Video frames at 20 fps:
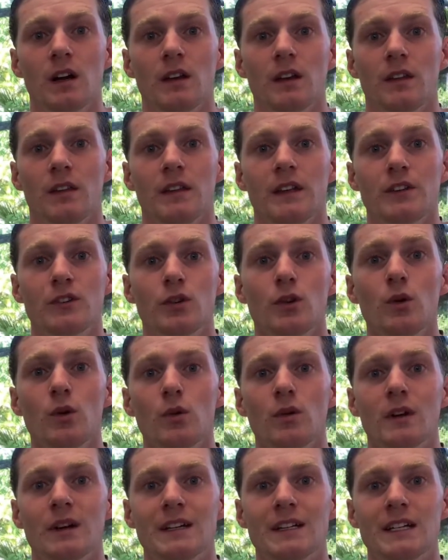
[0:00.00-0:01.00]
The
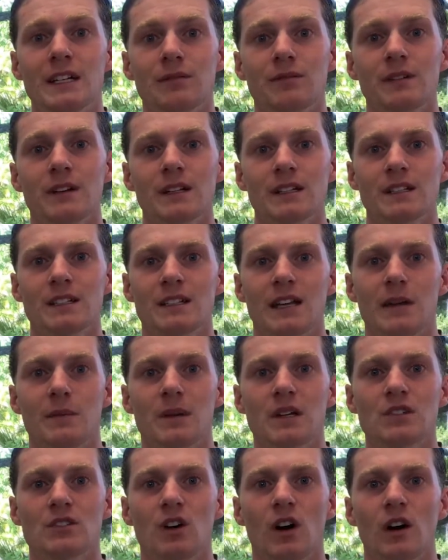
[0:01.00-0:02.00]
two different
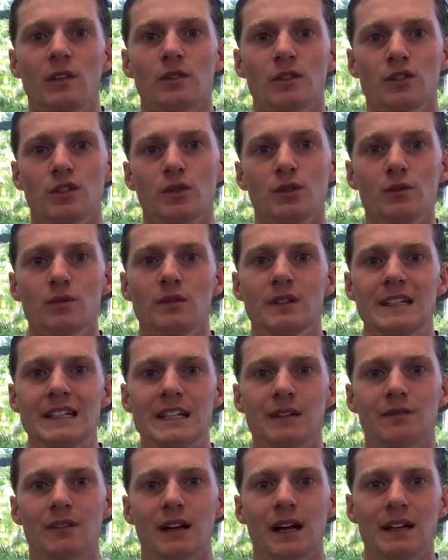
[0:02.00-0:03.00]
statements offer two
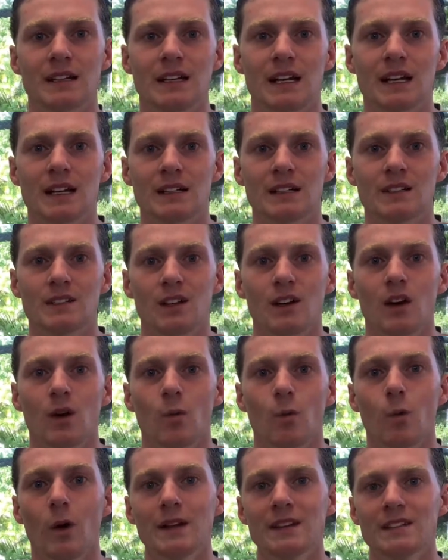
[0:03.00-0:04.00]
different identities.
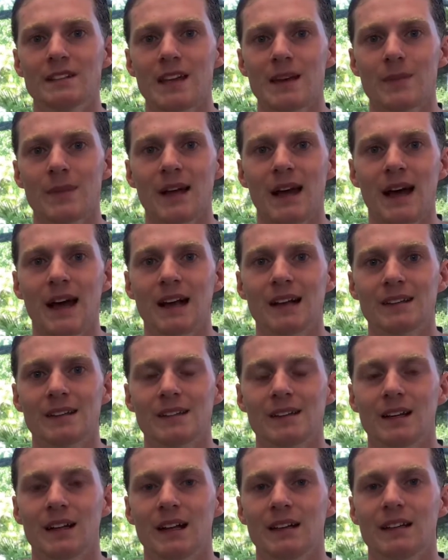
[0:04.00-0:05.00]
One statement has
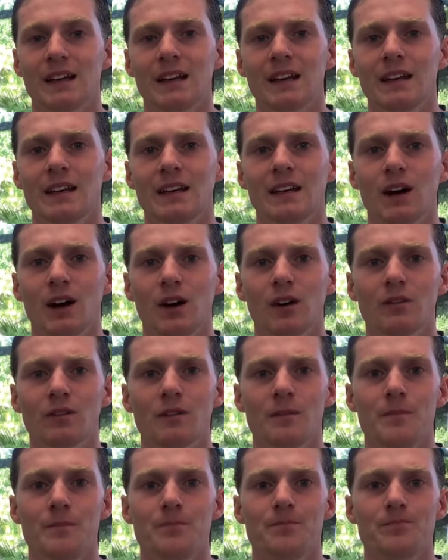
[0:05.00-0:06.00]
an identity of
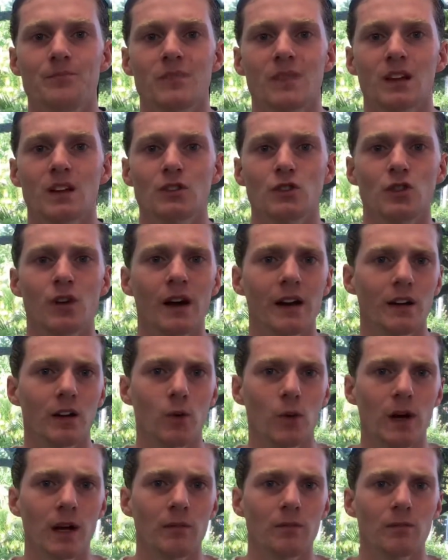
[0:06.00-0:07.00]
trying to
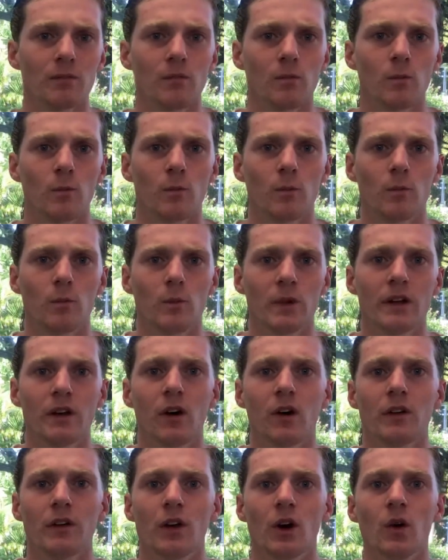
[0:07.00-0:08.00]
quit. We
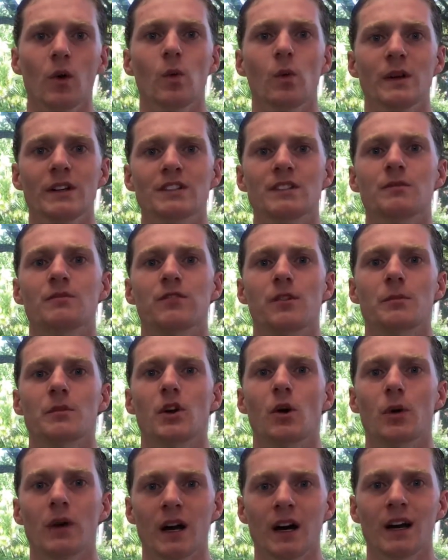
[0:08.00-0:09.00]
all know wisdom from
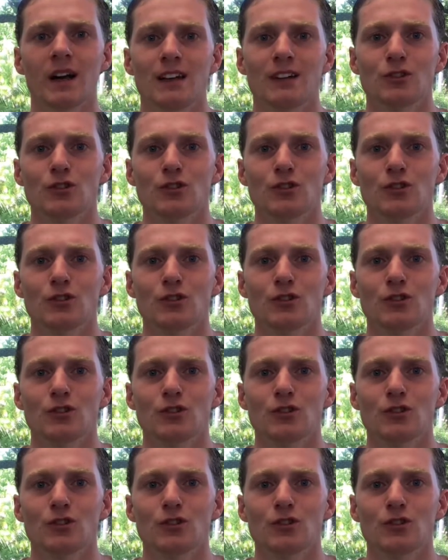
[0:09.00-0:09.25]
Yoda.